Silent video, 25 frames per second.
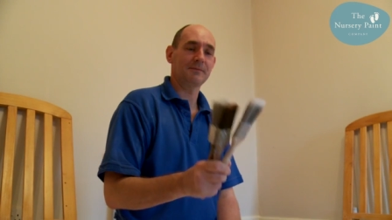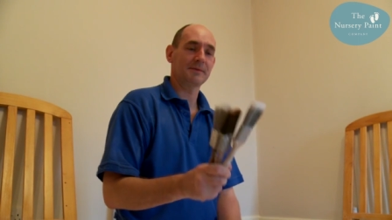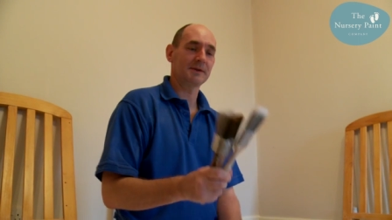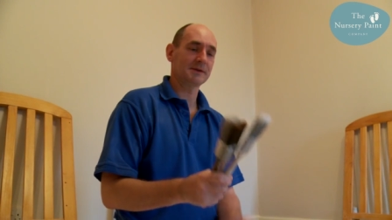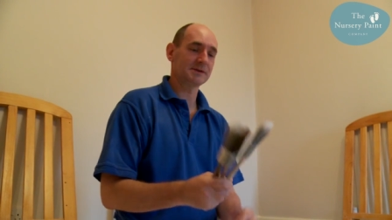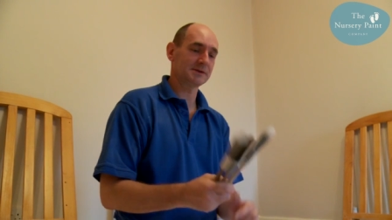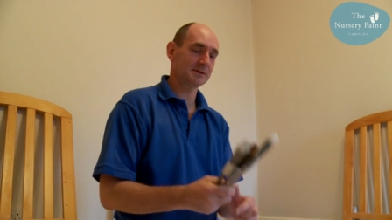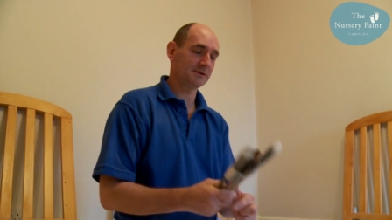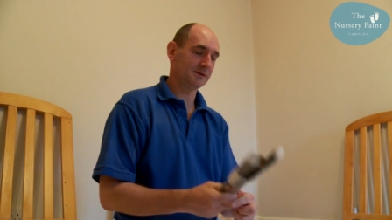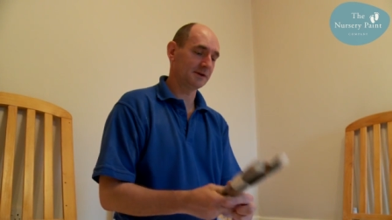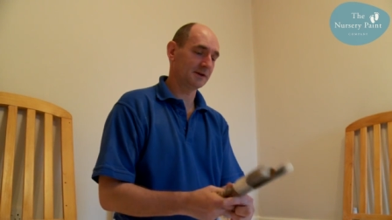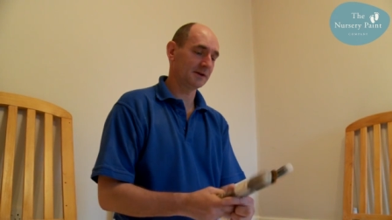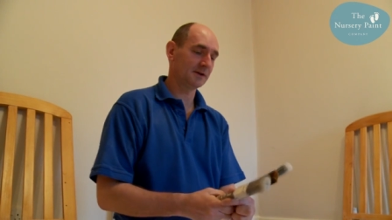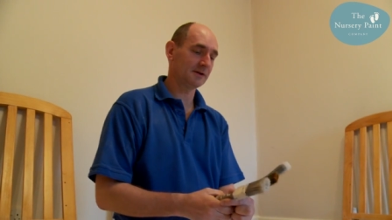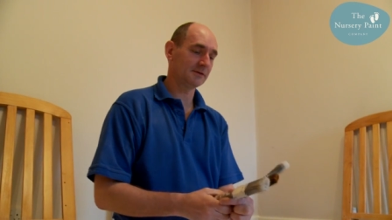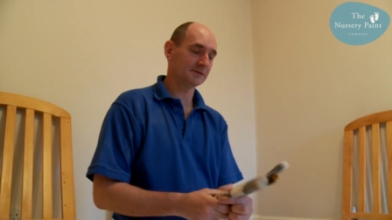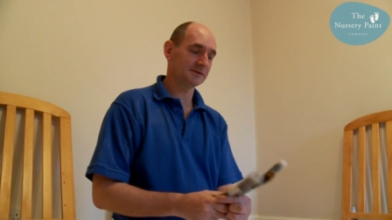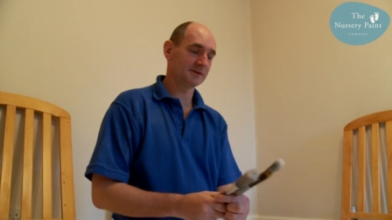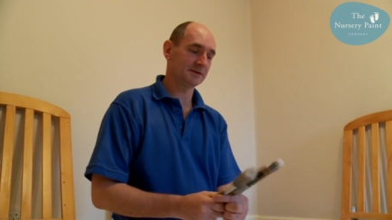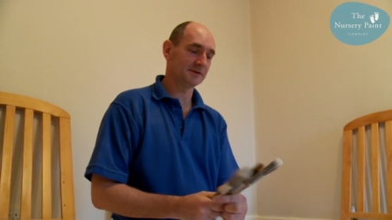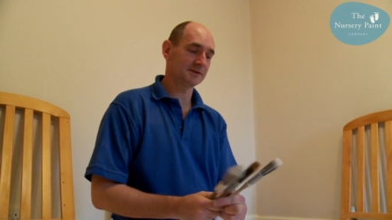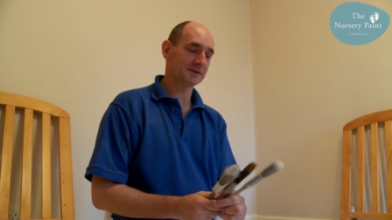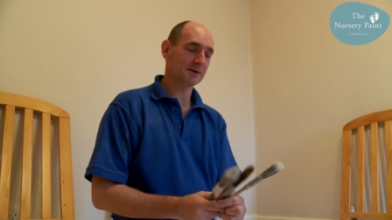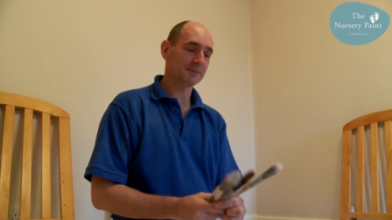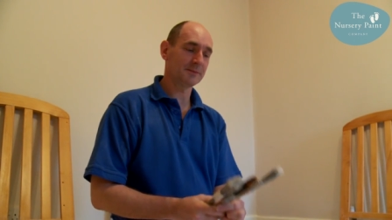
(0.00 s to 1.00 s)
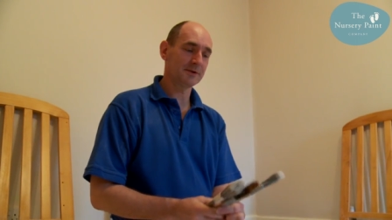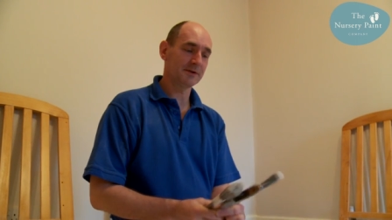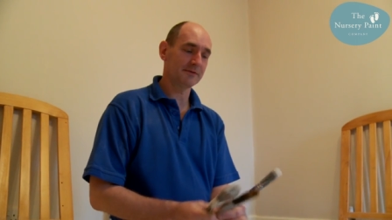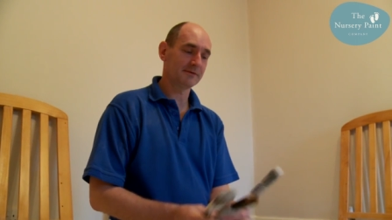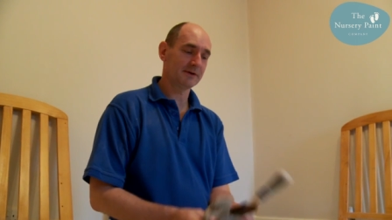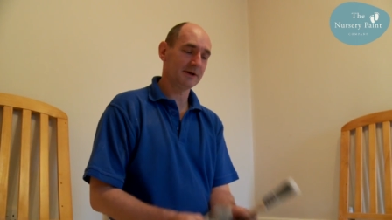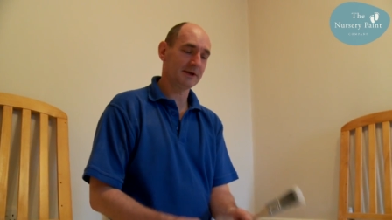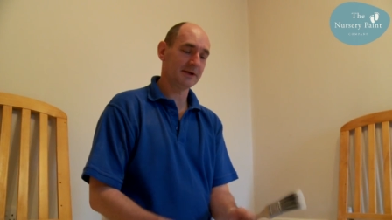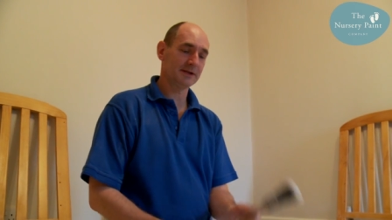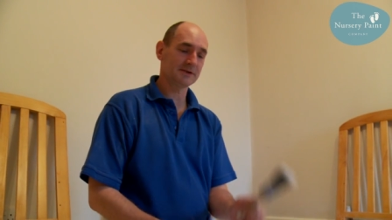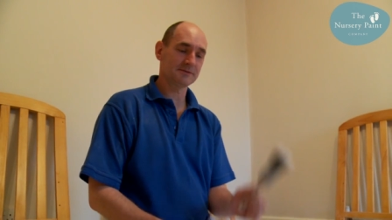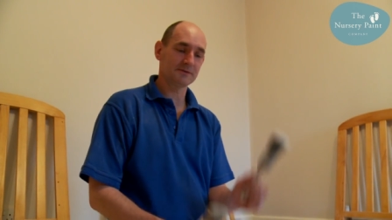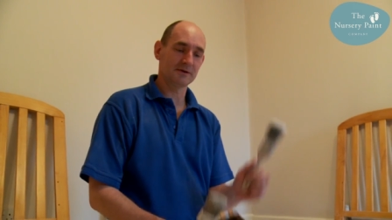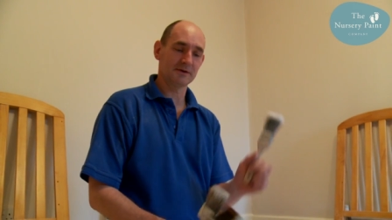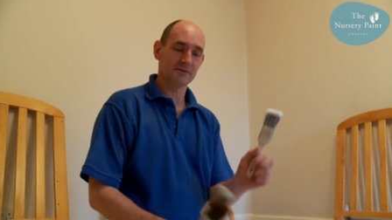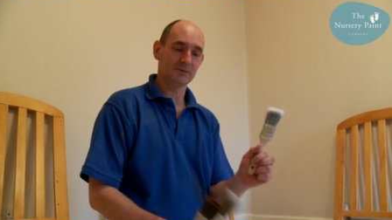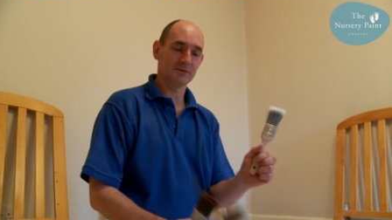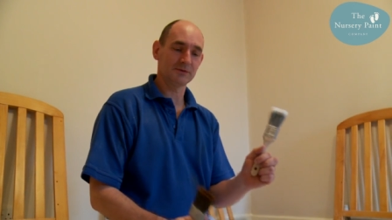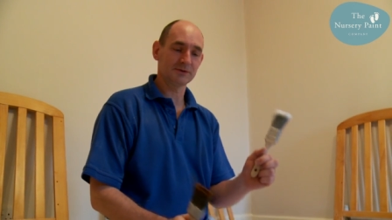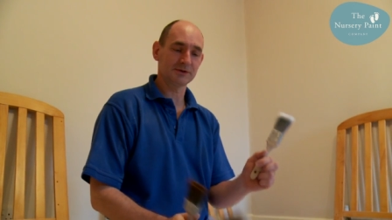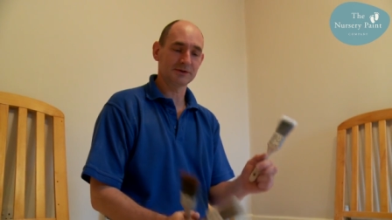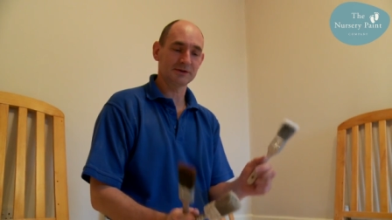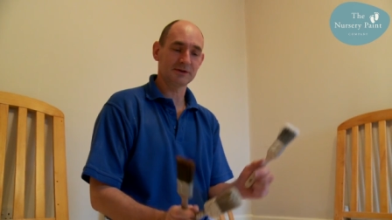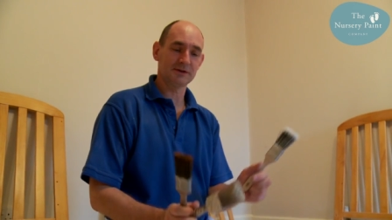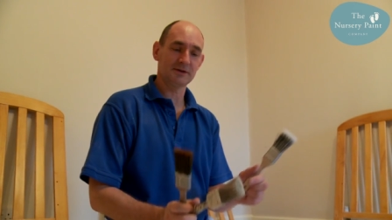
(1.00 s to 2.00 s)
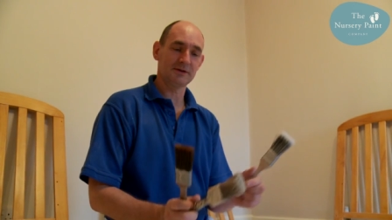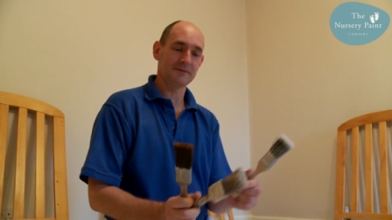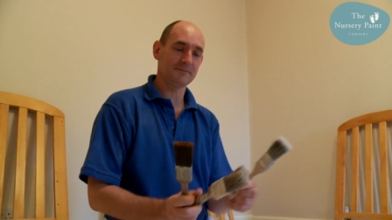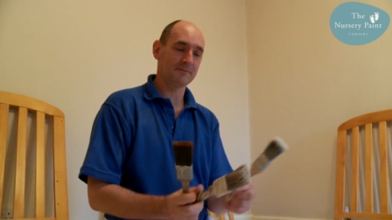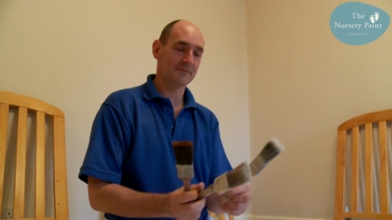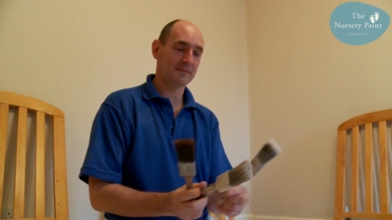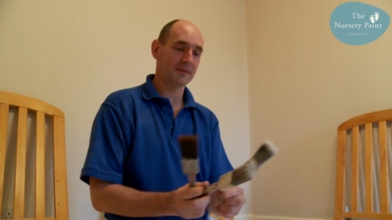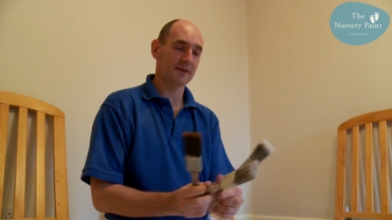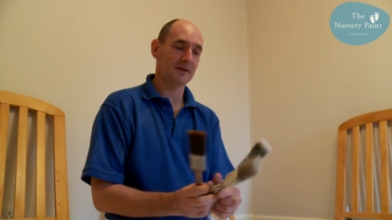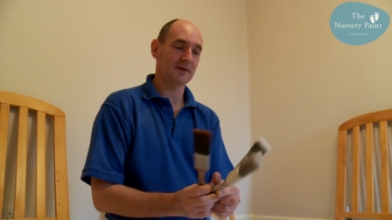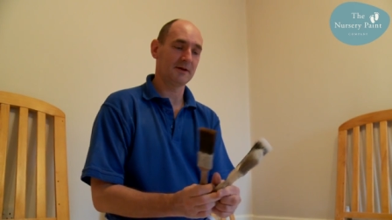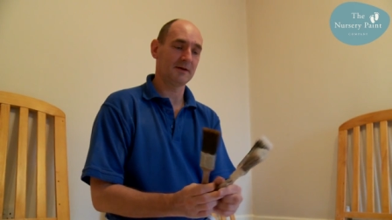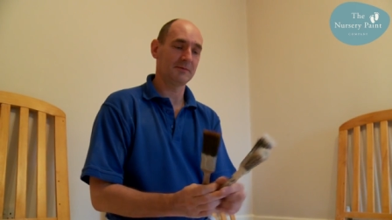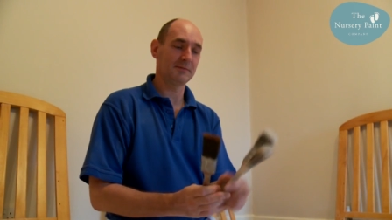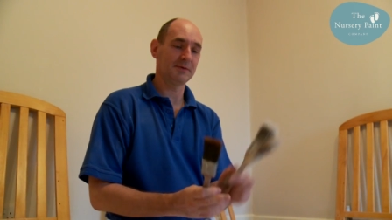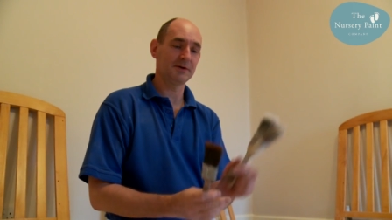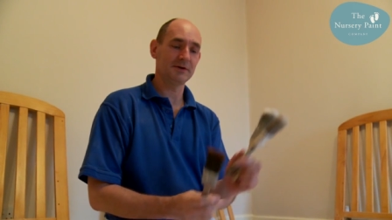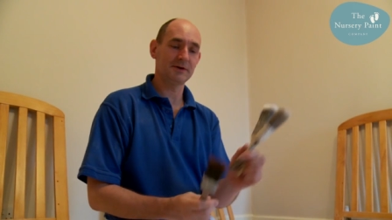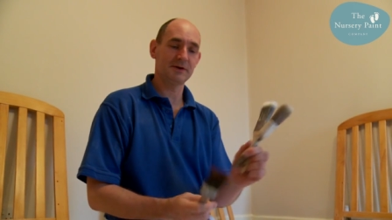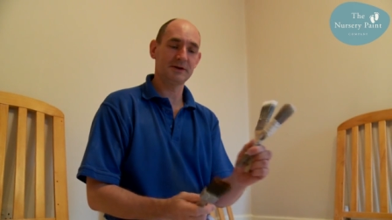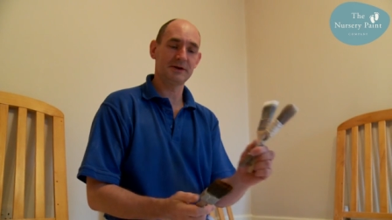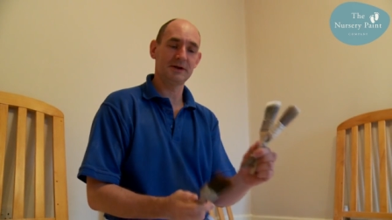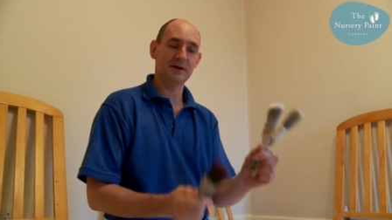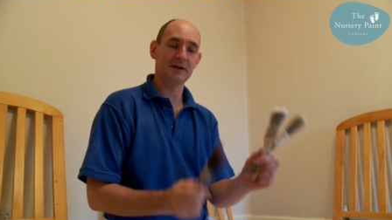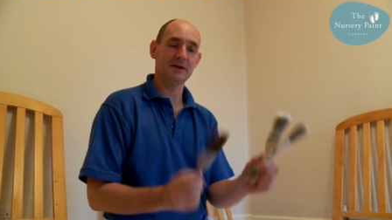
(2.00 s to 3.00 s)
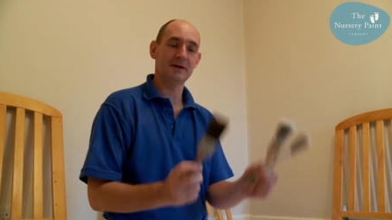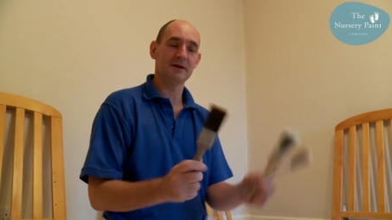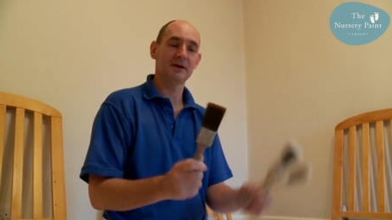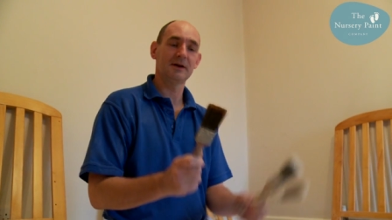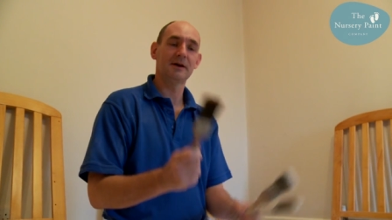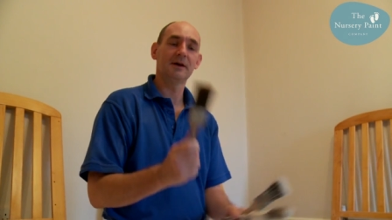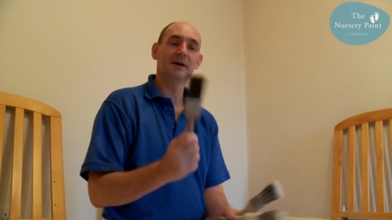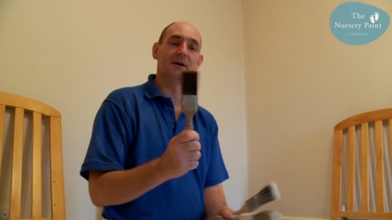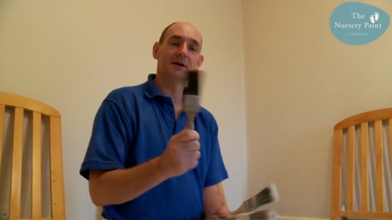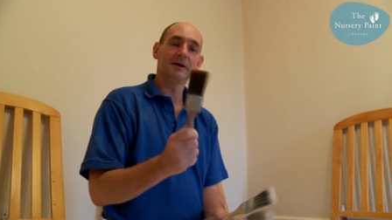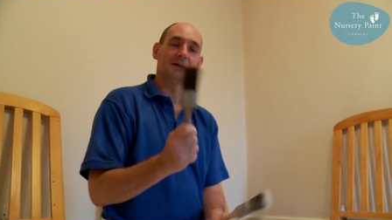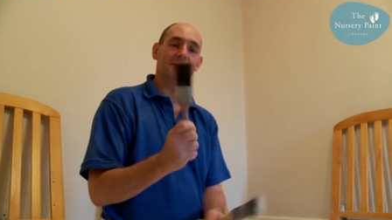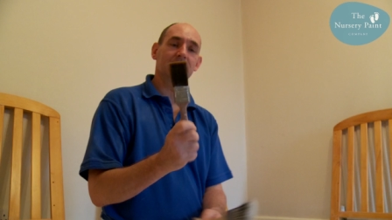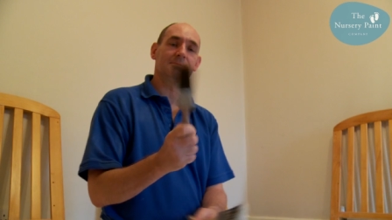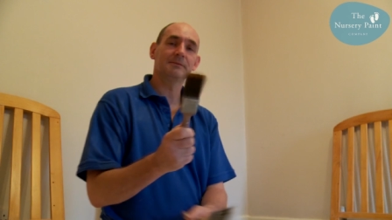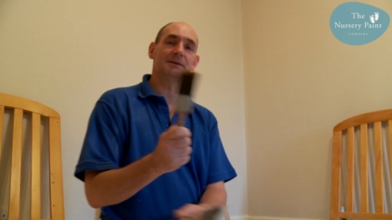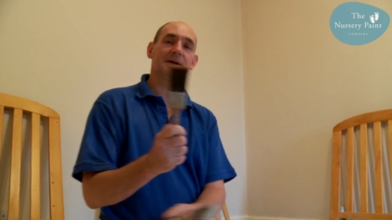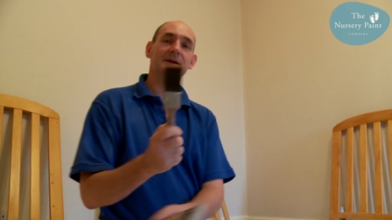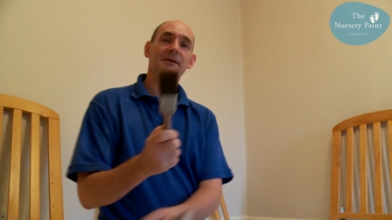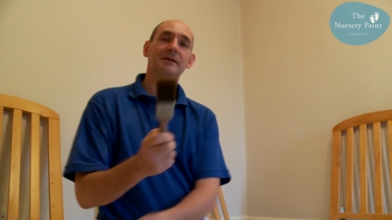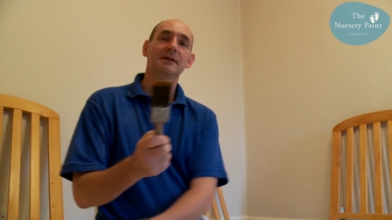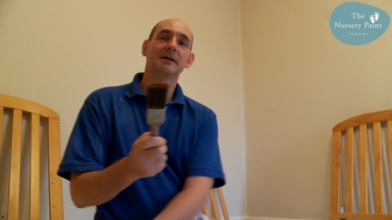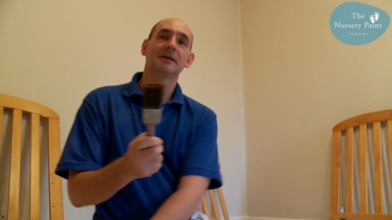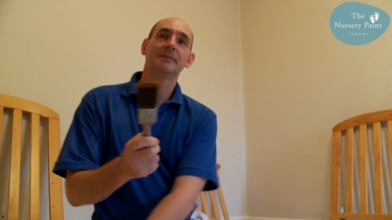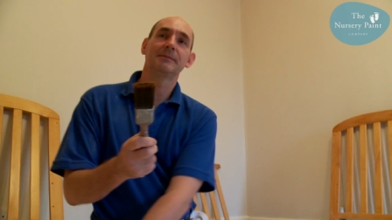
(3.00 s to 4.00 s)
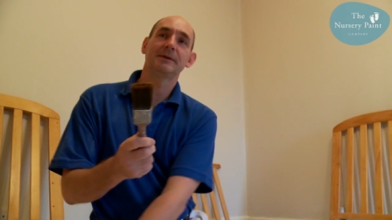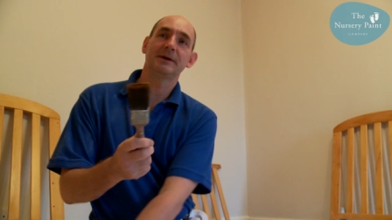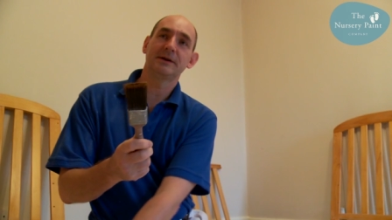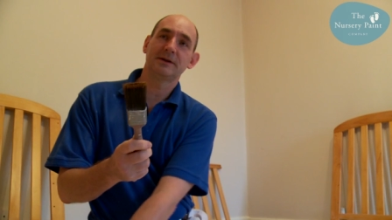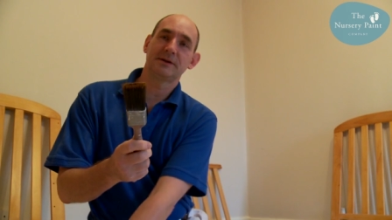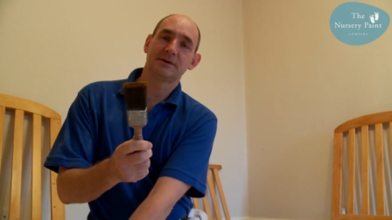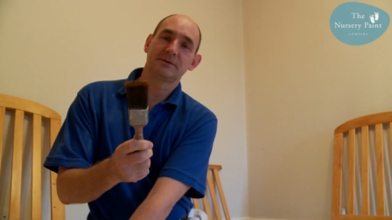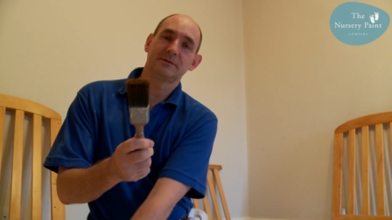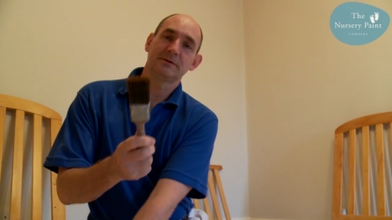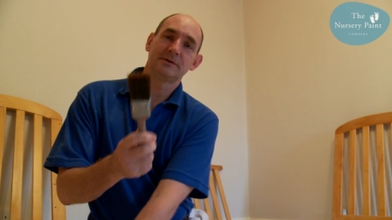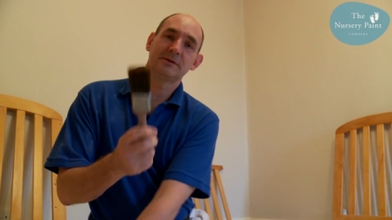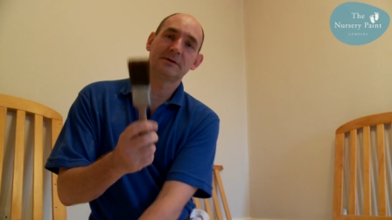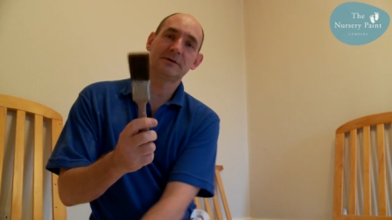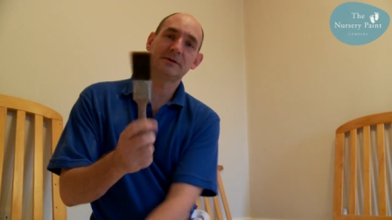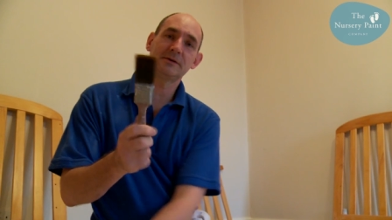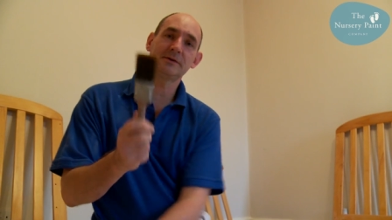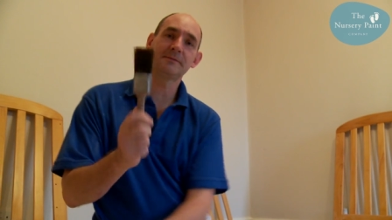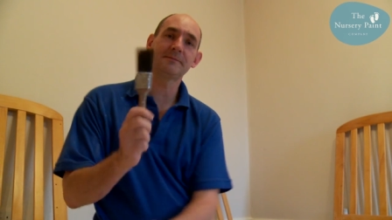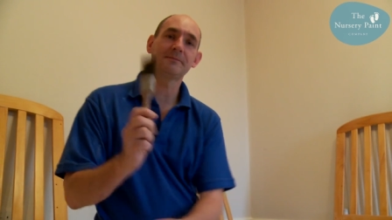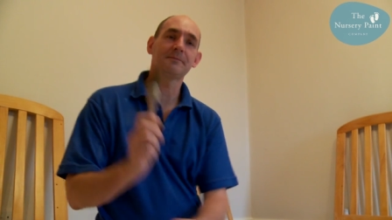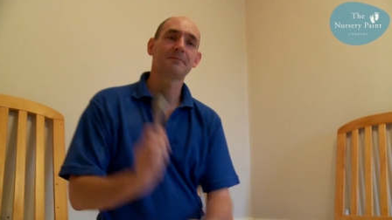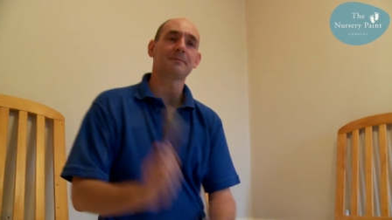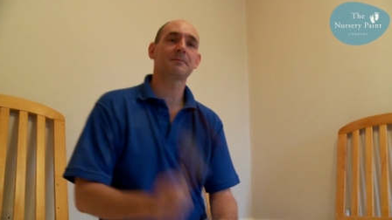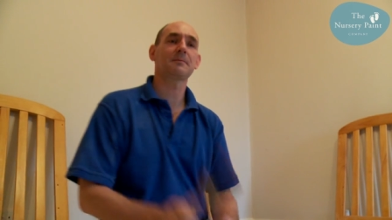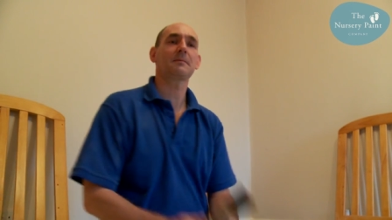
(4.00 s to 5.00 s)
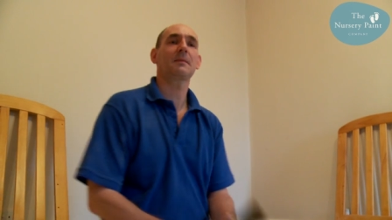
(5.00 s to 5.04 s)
So you can go to the top of the range with a Worcester, Purdy, come down a little bit to a Nour.